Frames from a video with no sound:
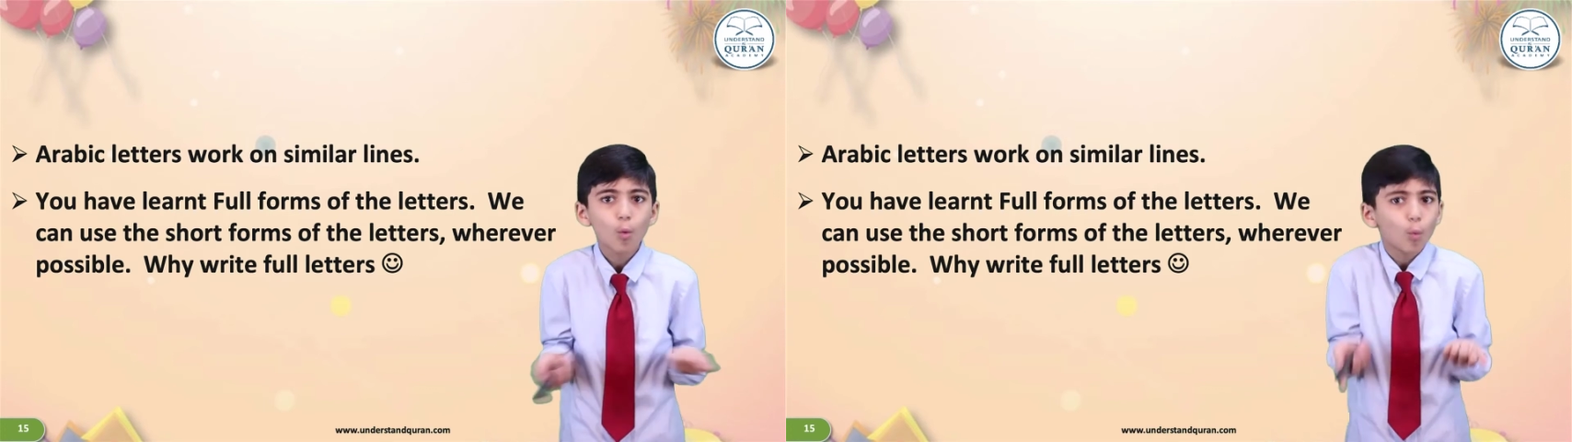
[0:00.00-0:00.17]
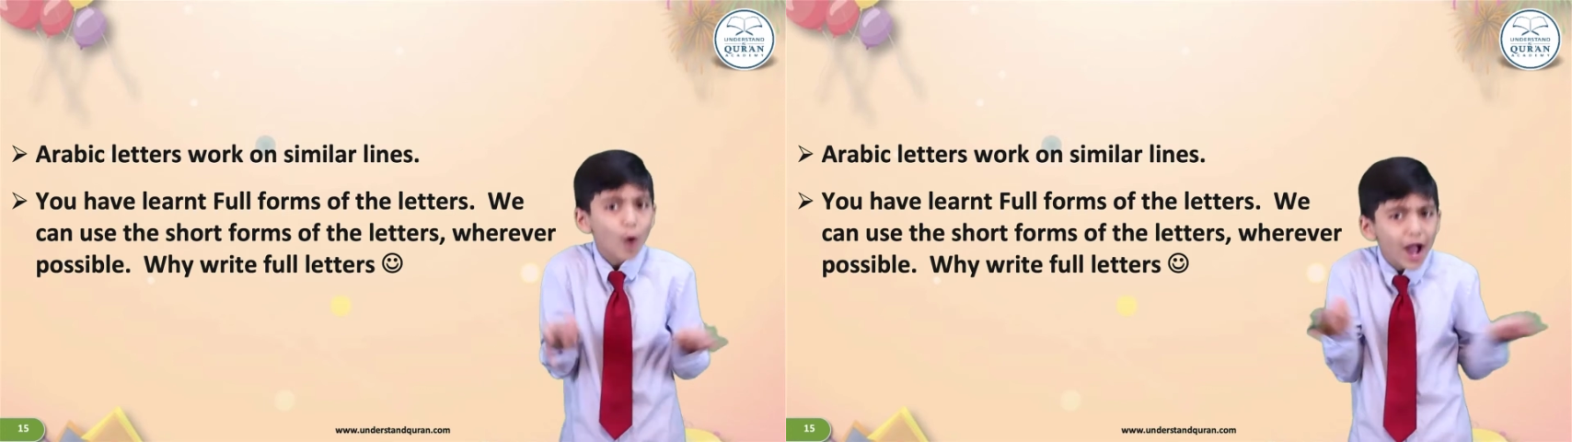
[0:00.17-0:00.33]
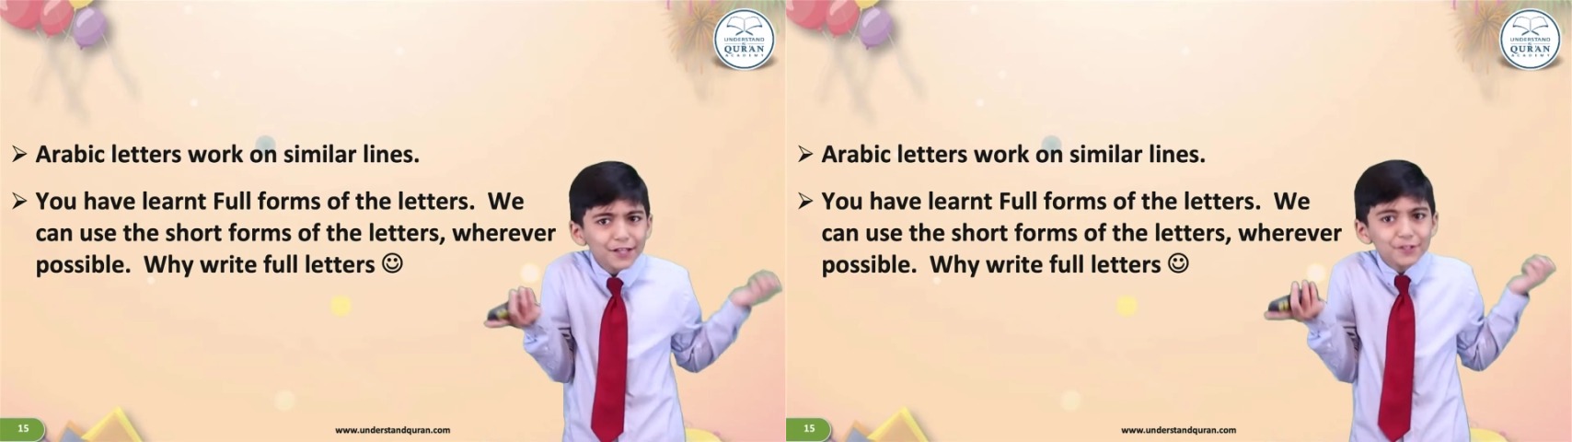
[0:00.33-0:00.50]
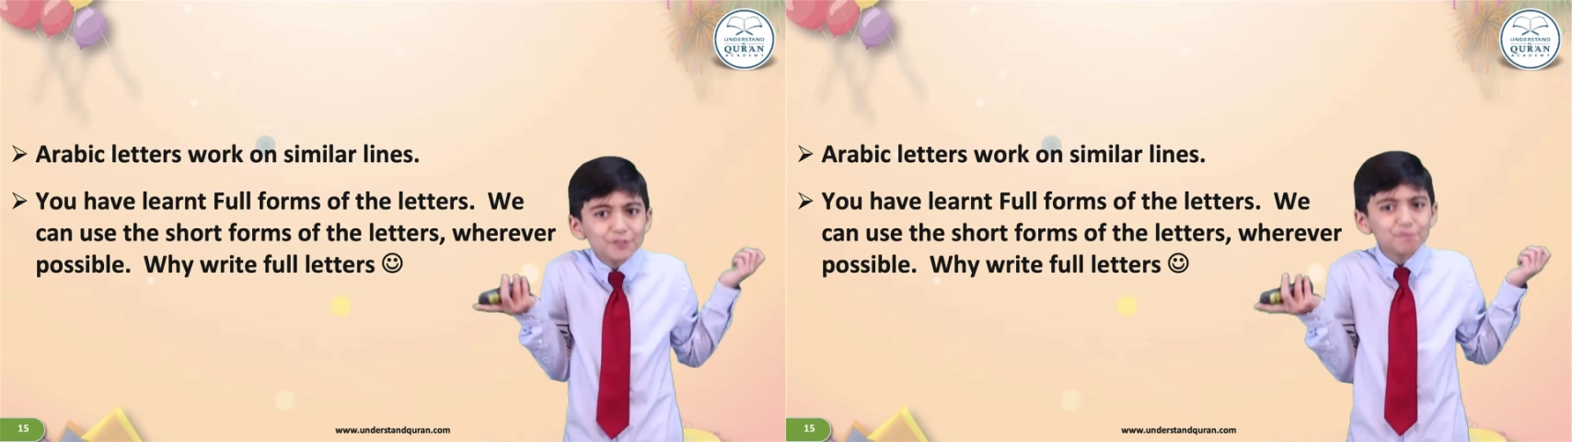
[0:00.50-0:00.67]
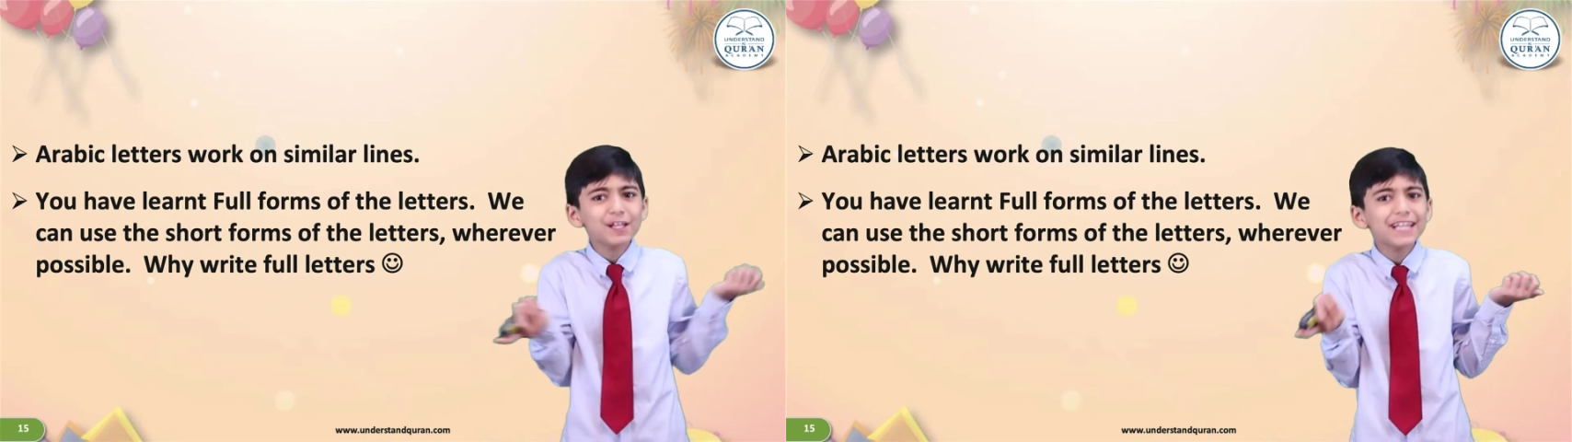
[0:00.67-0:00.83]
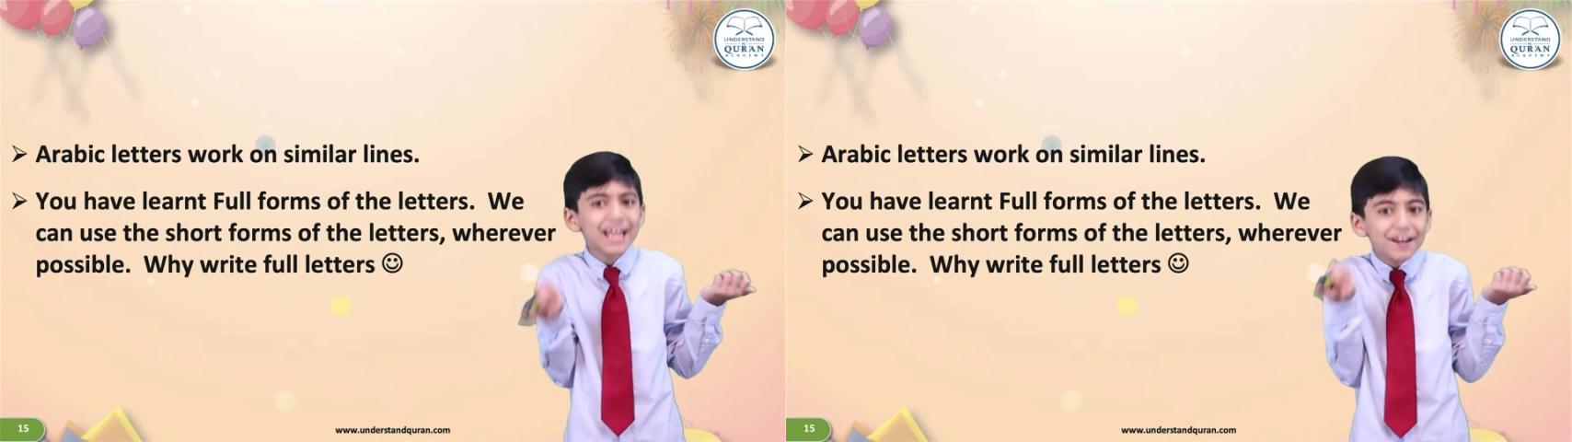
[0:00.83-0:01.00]
Why use
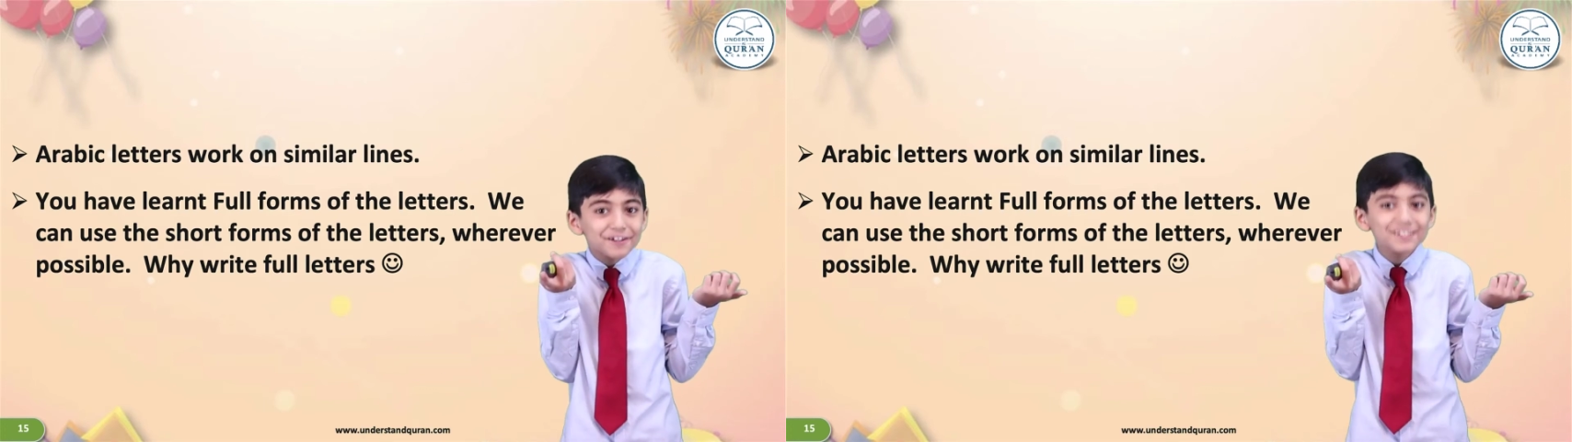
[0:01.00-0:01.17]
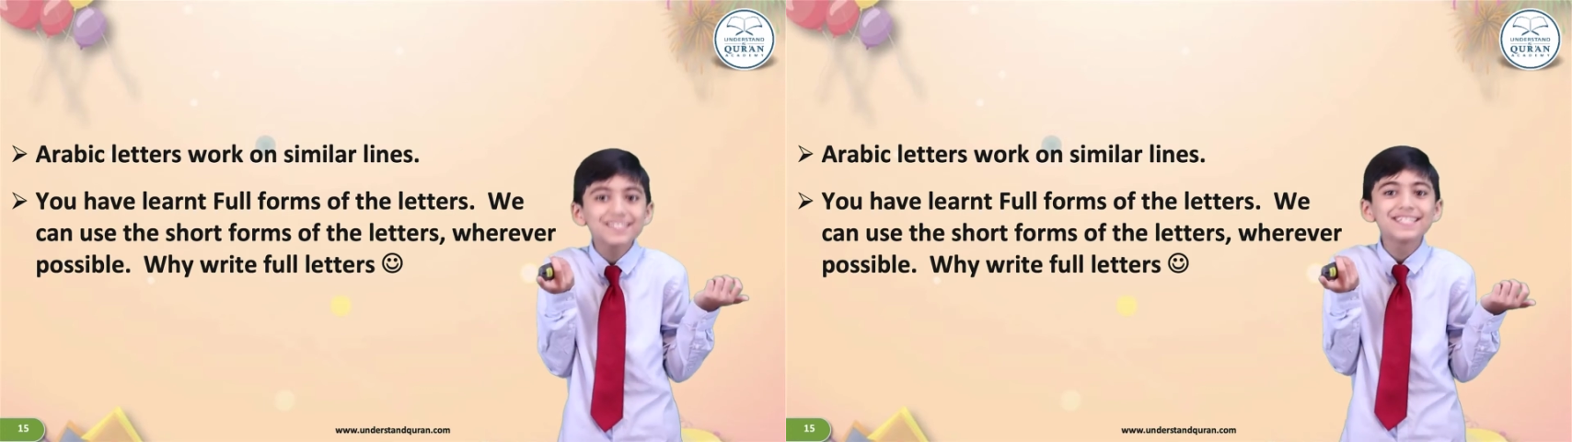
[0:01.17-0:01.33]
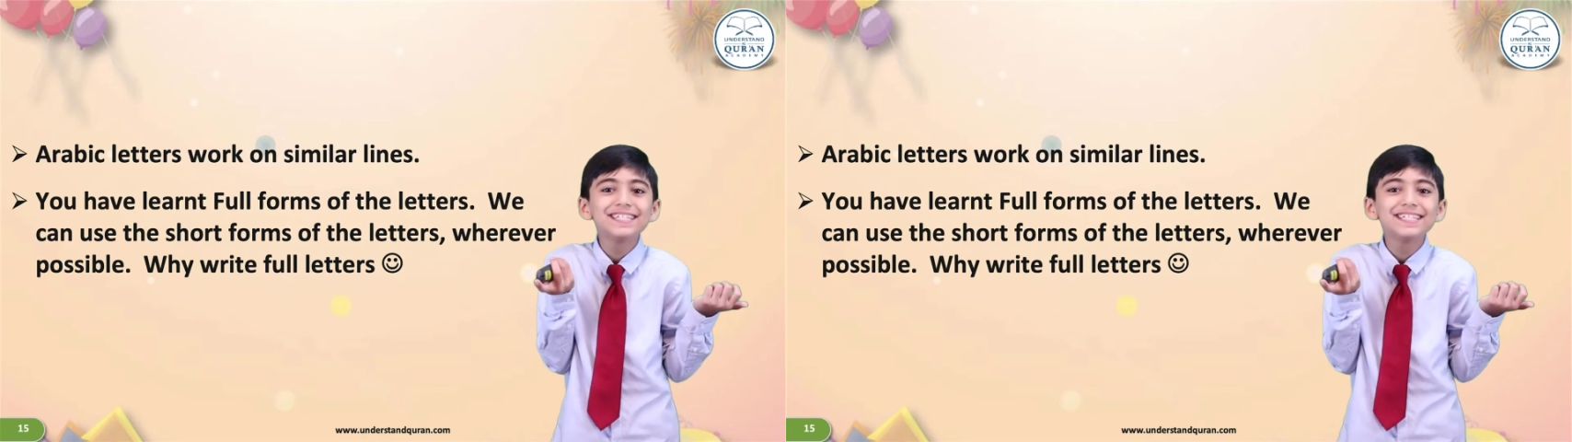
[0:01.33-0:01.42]
full letters?